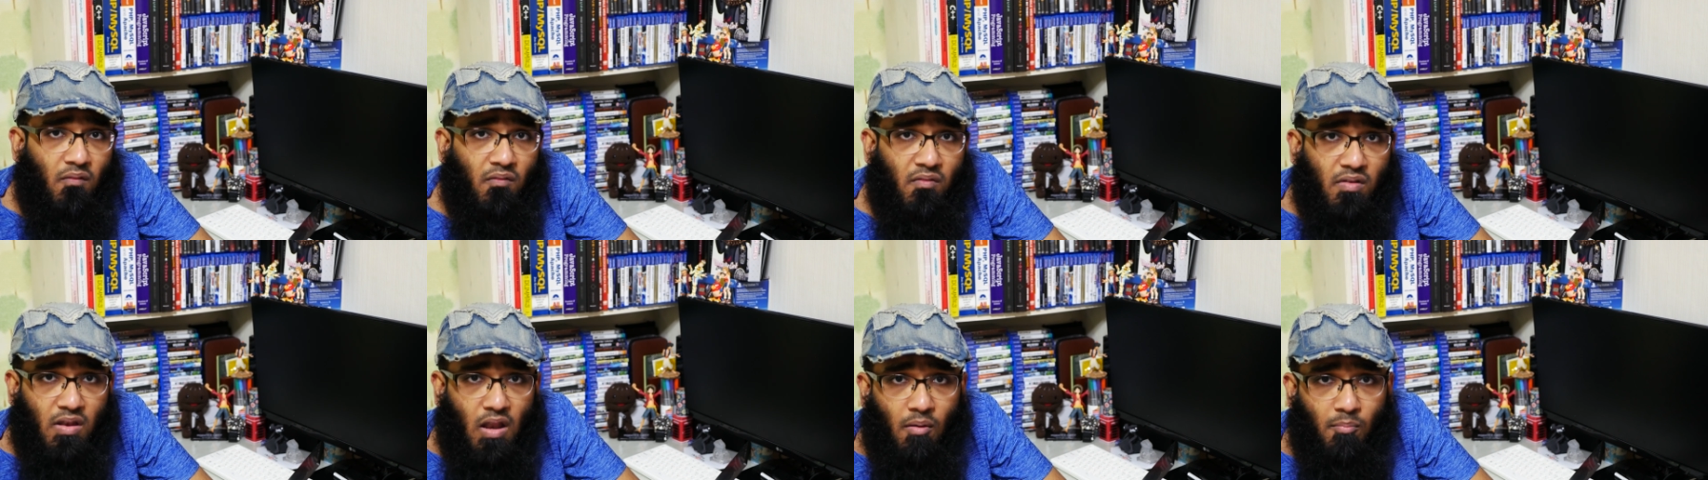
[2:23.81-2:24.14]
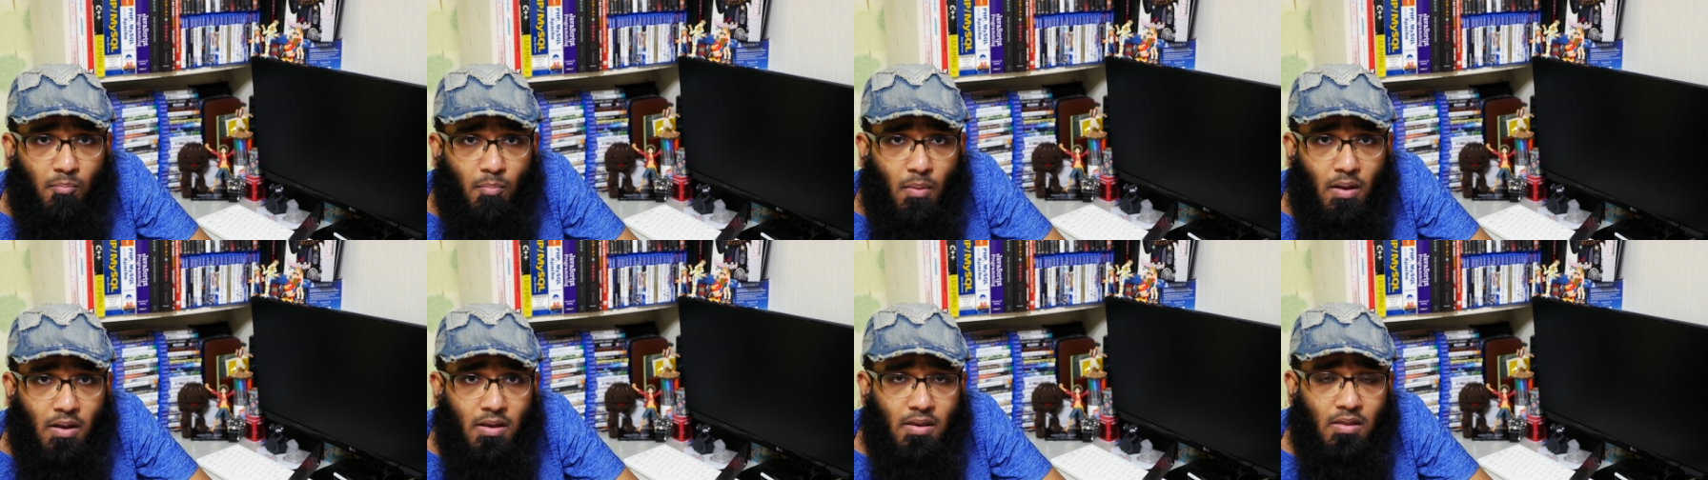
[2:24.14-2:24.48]
enough
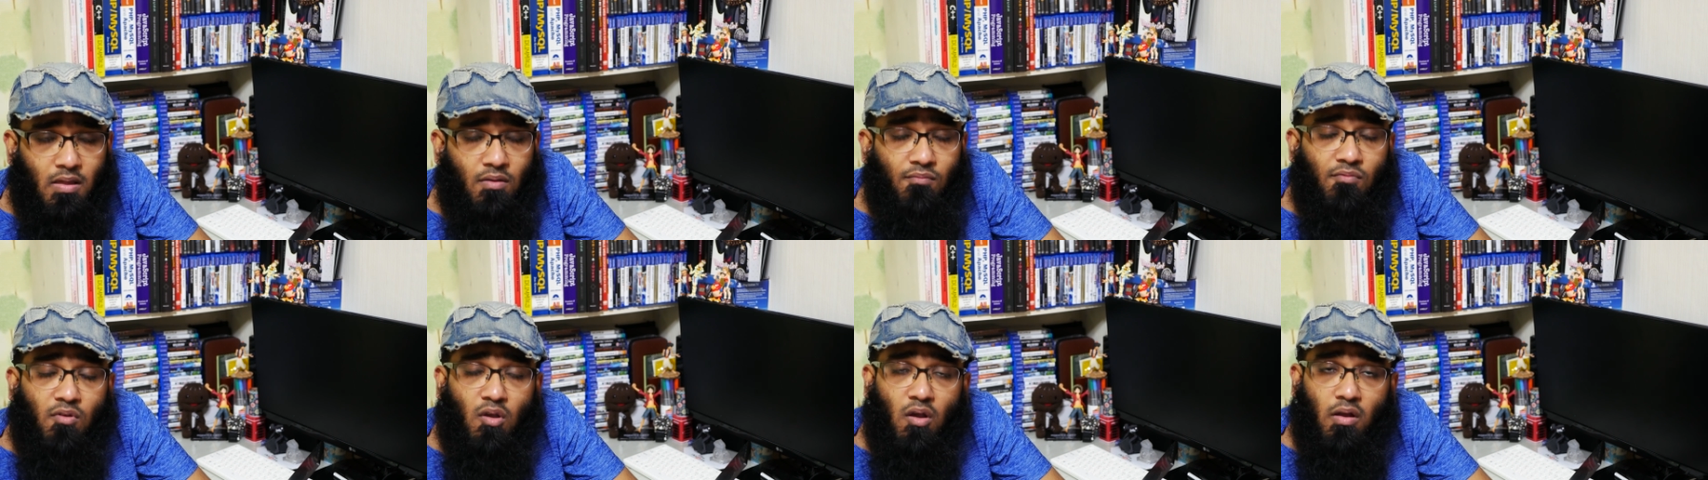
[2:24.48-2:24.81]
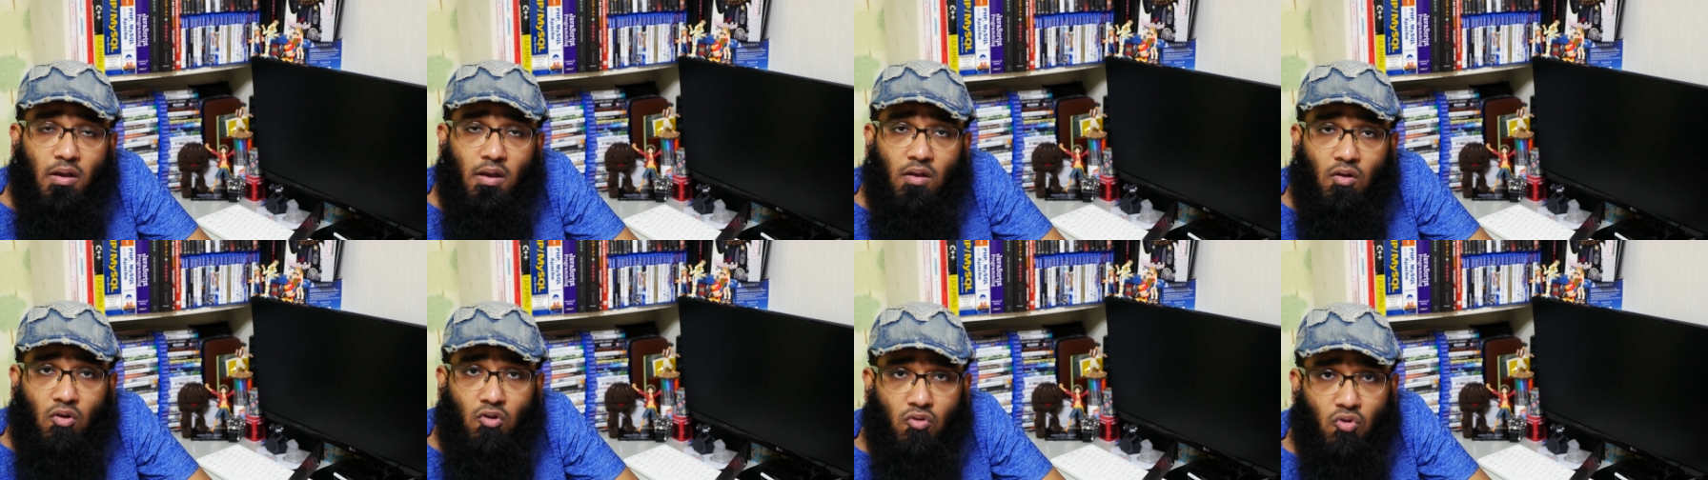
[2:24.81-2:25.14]
money if you're
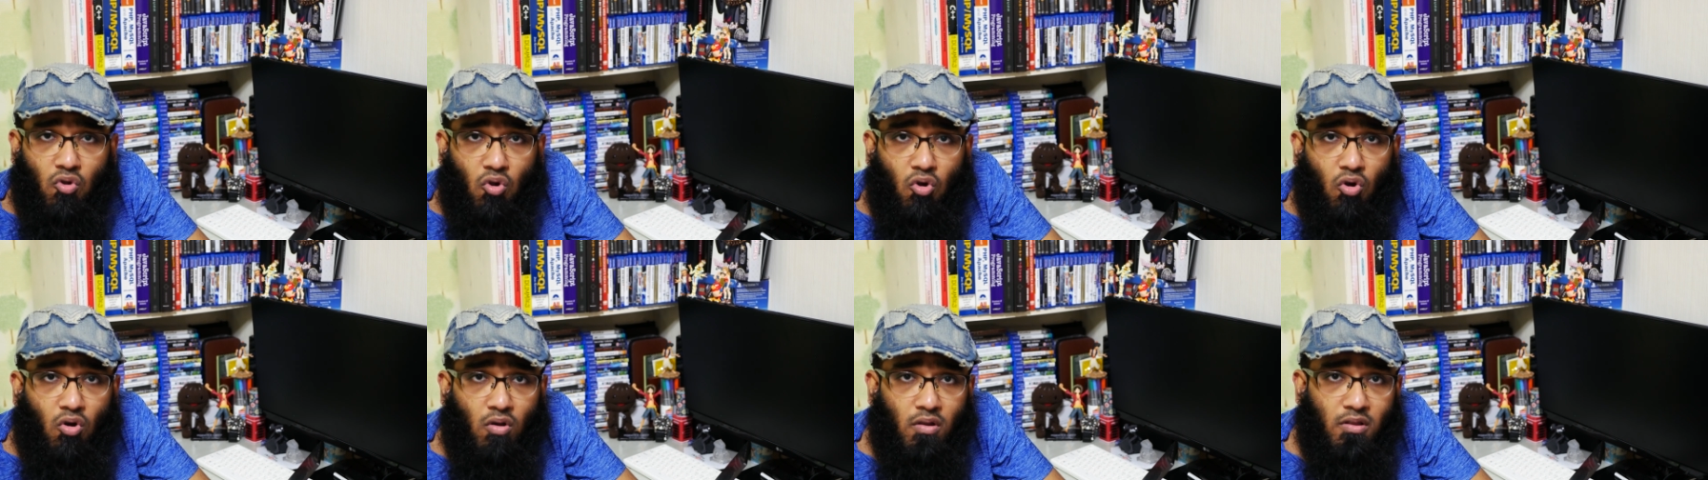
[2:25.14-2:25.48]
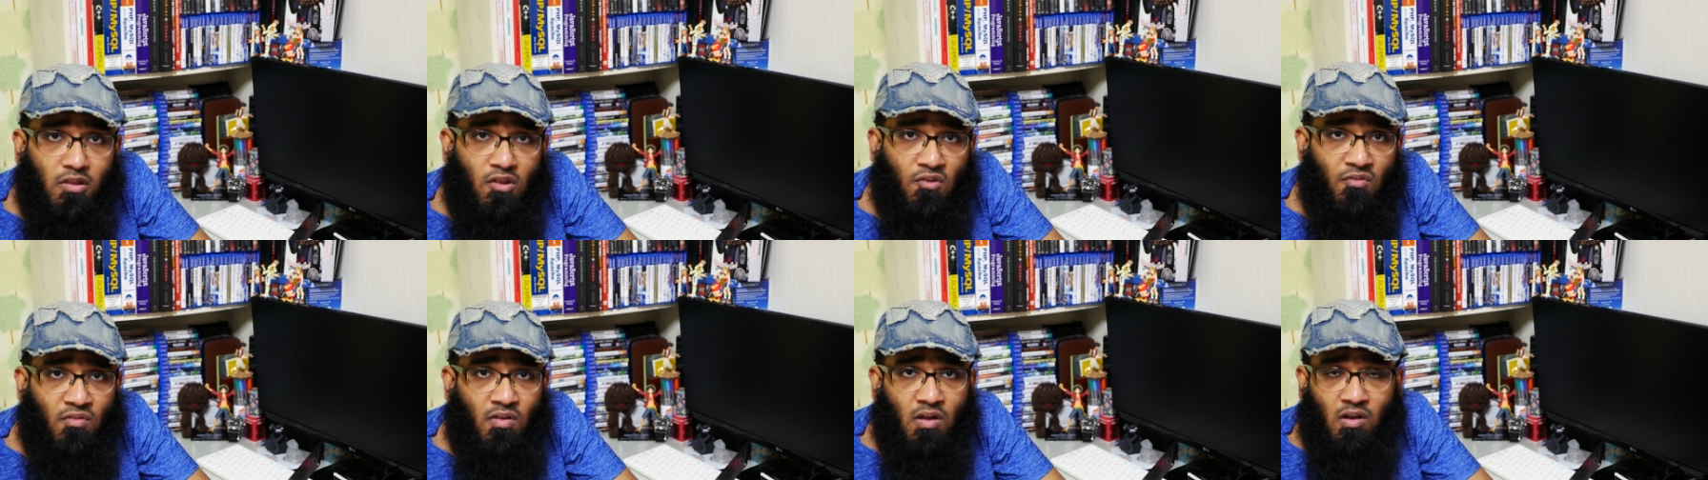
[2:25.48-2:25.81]
gonna go to college
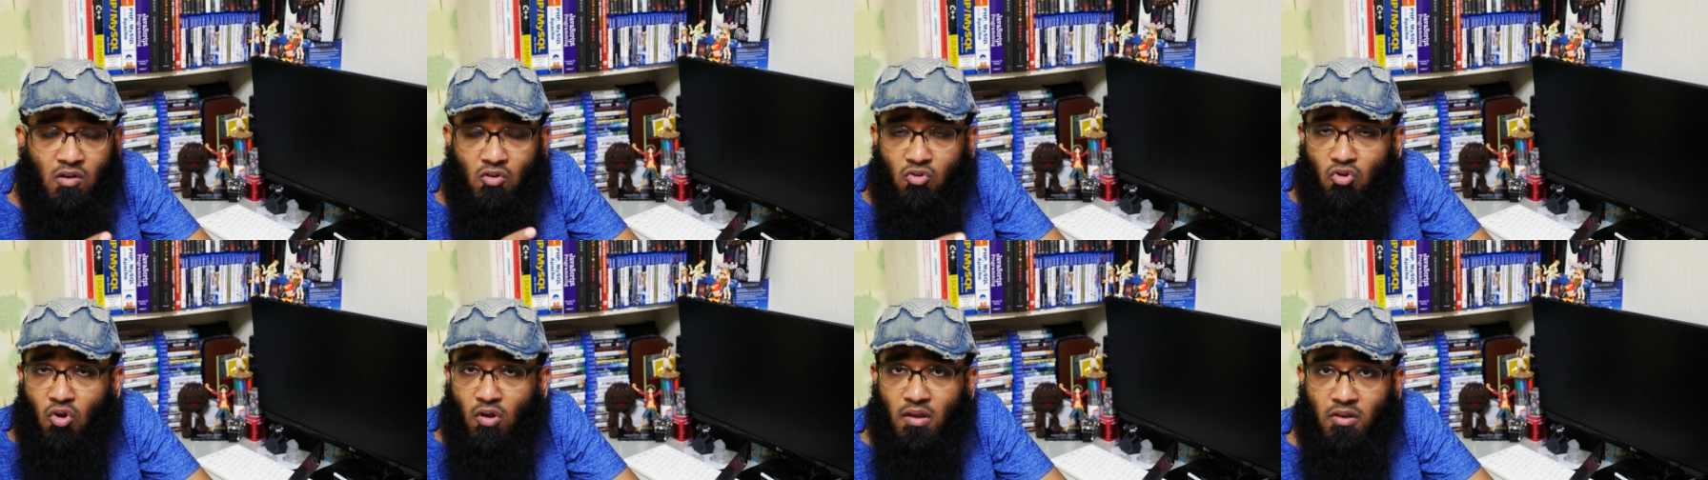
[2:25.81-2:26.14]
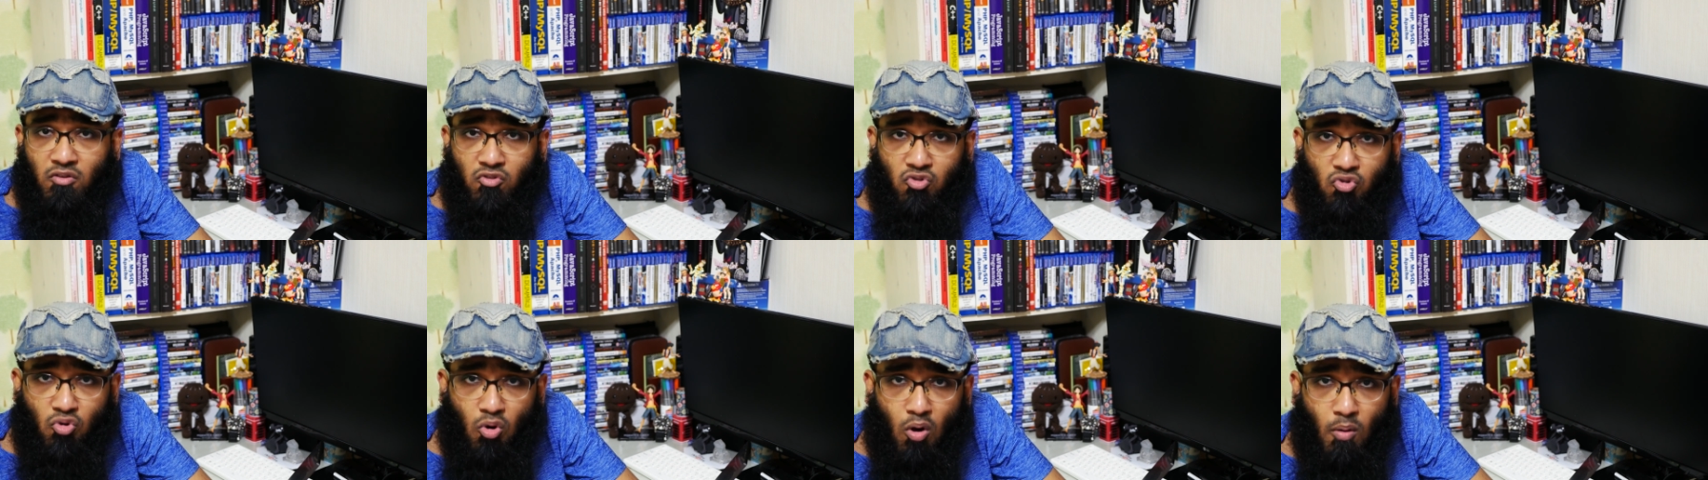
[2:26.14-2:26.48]
if you're
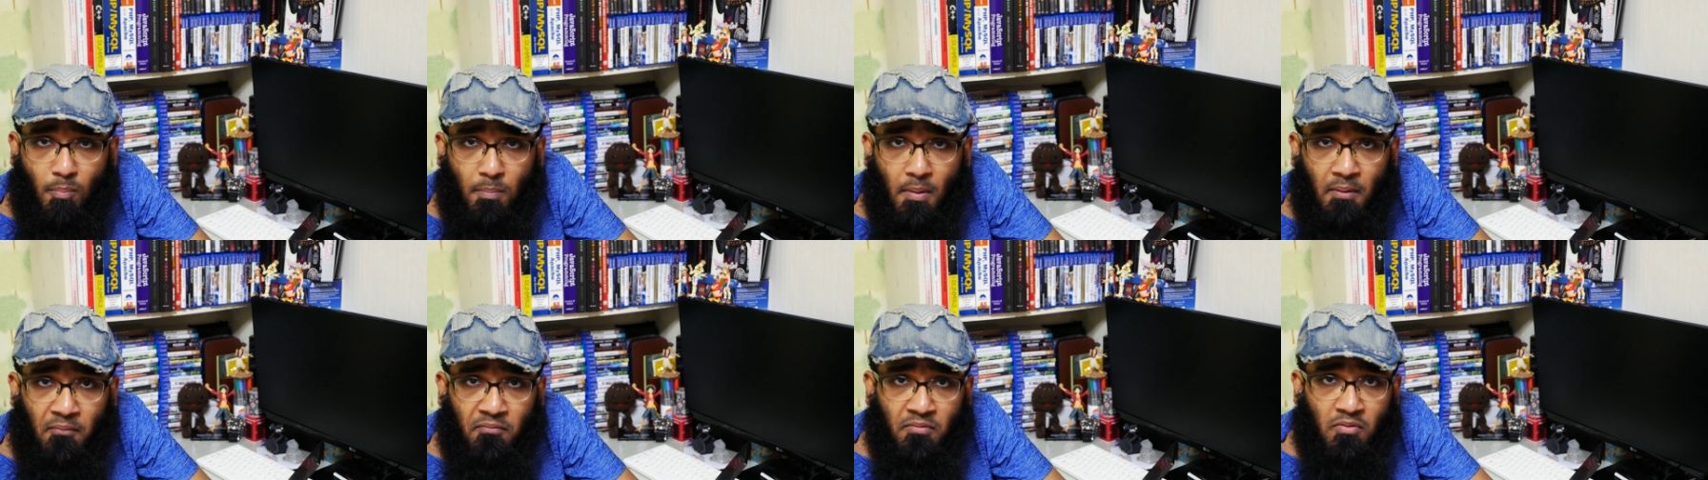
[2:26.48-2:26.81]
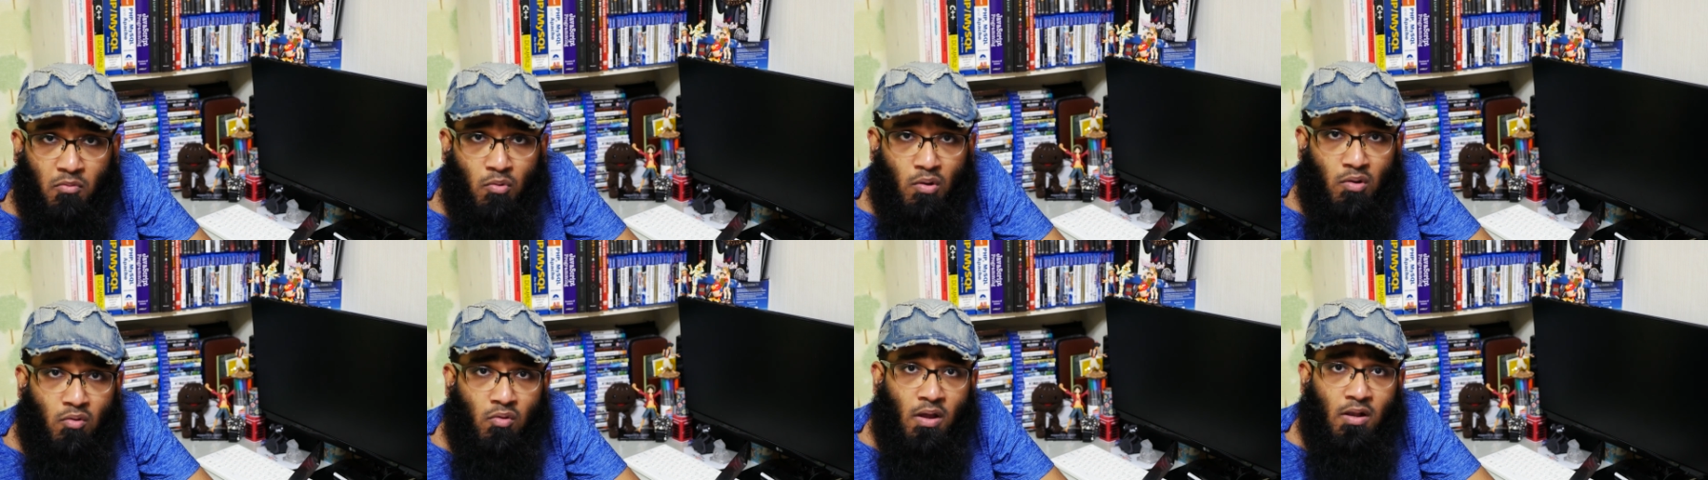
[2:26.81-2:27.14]
college drop off you
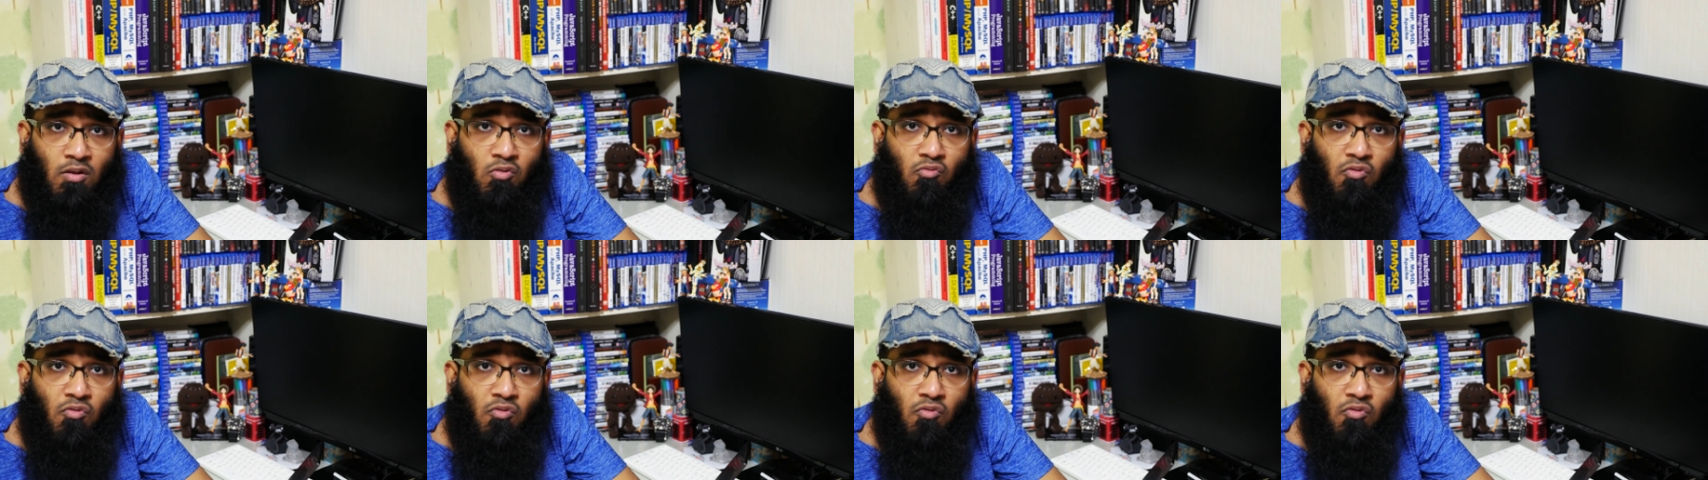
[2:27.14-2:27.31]
want to get